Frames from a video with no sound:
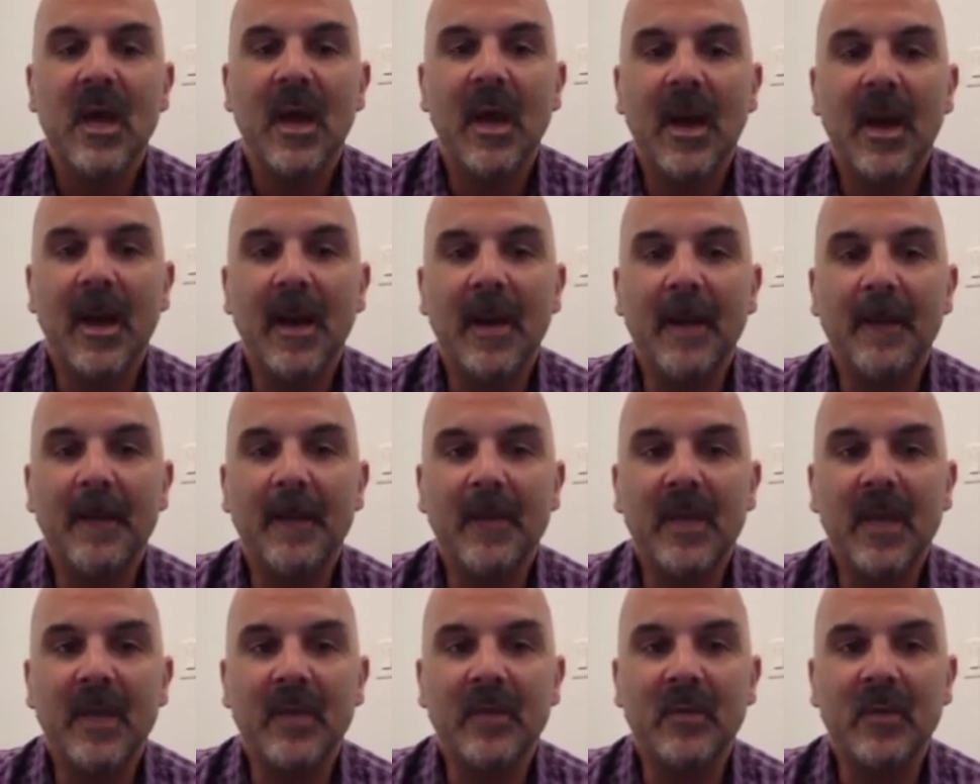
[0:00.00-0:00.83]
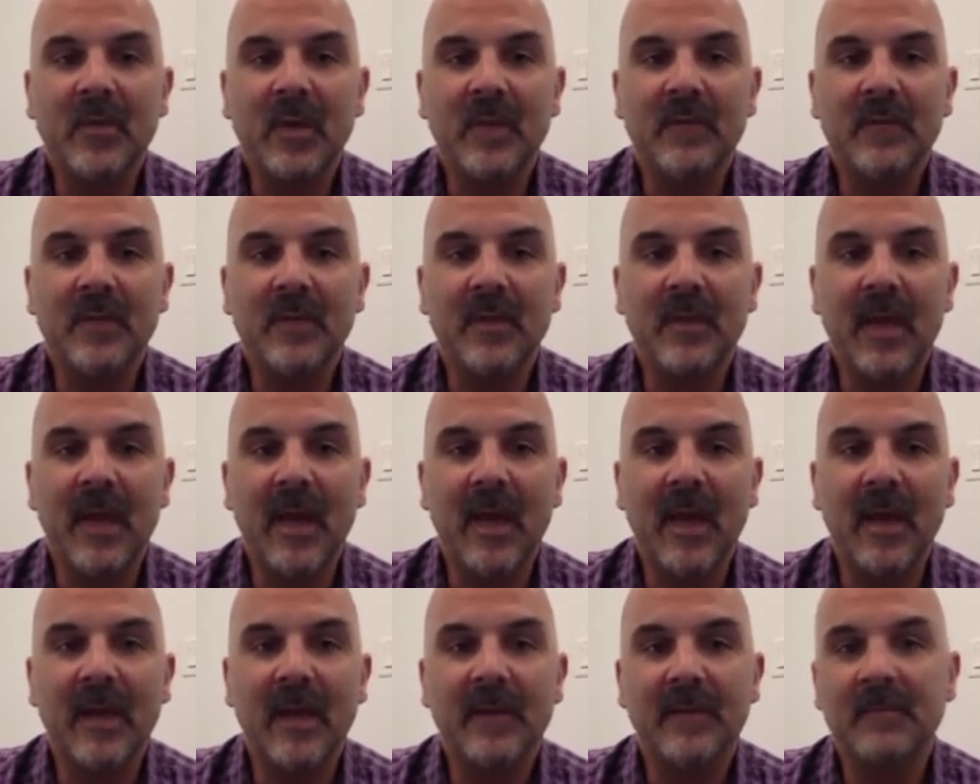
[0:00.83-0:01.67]
Um, yeah, so I've done
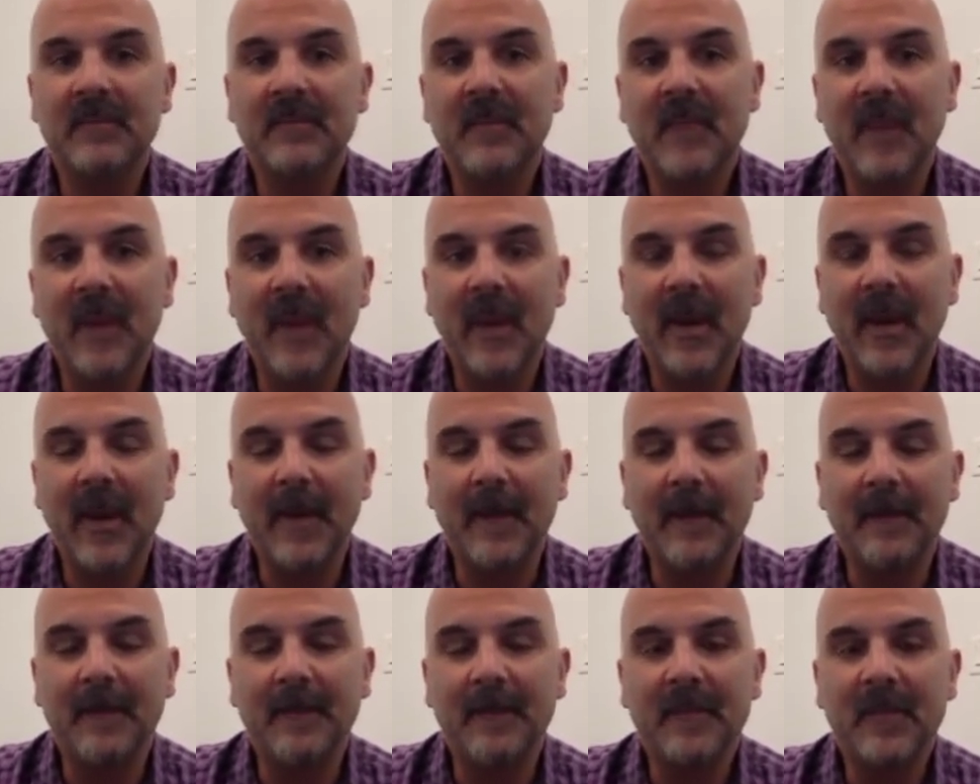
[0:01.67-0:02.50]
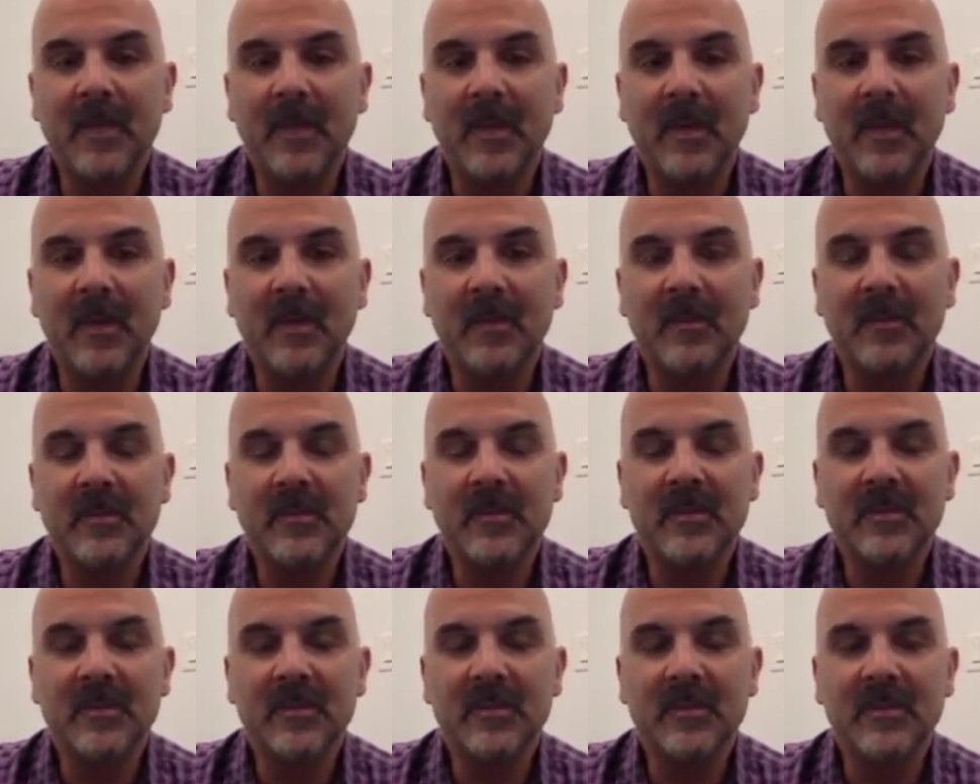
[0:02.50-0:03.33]
that. Um, you know,
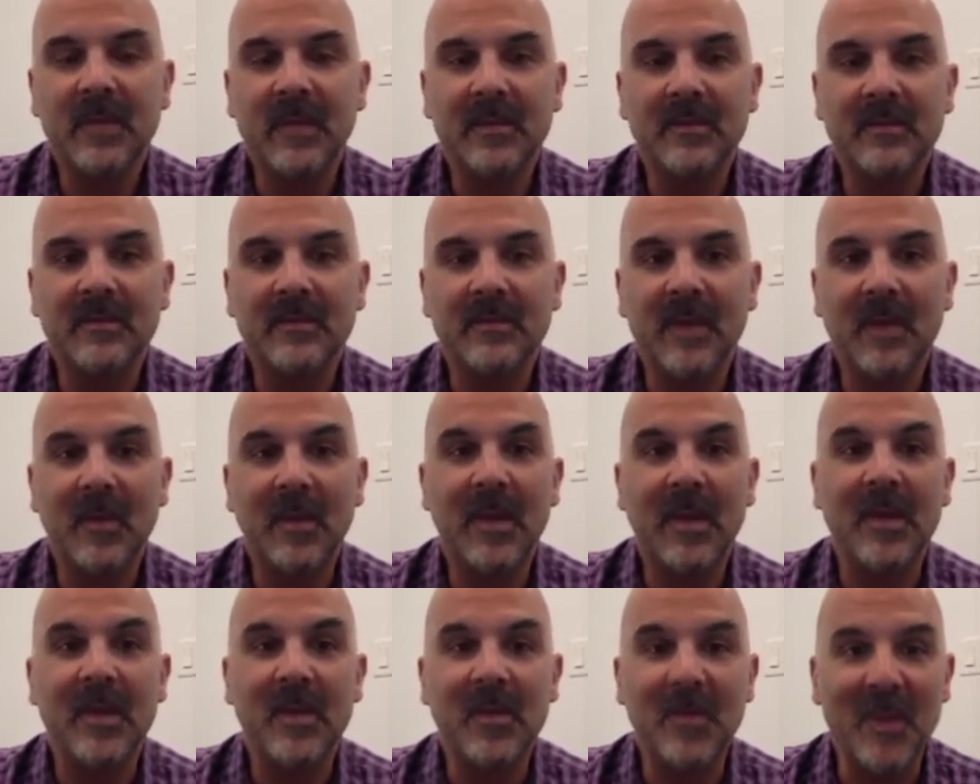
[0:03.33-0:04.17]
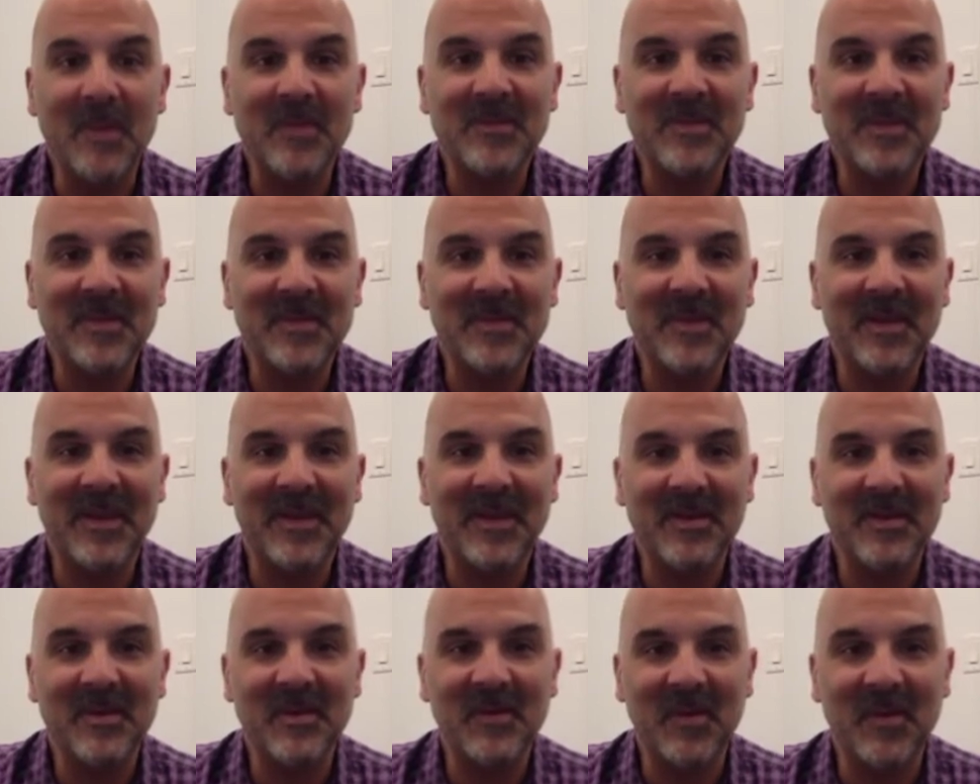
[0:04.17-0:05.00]
it's, it's, not what I do mostly, but
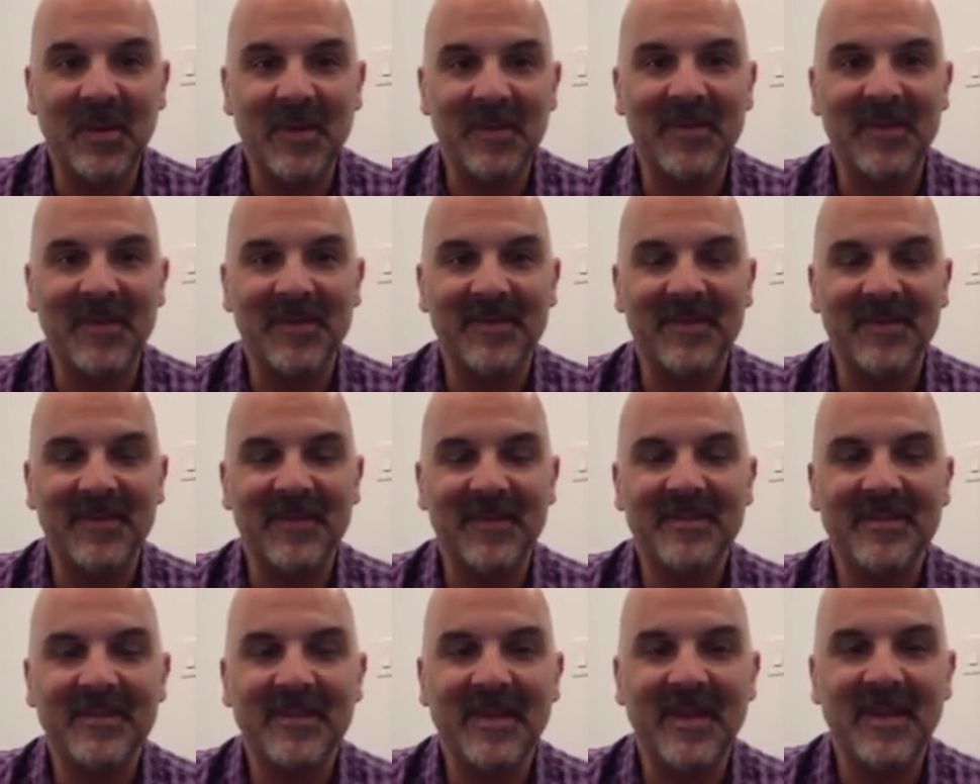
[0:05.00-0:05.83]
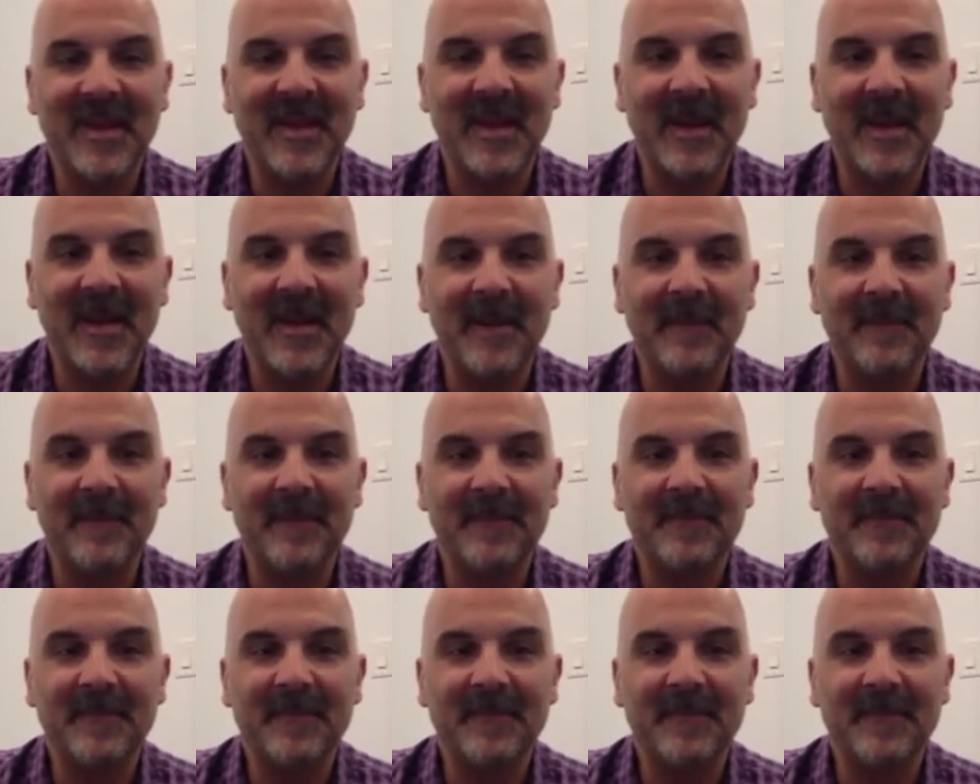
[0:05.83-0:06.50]
I do quite a bit of it. Um,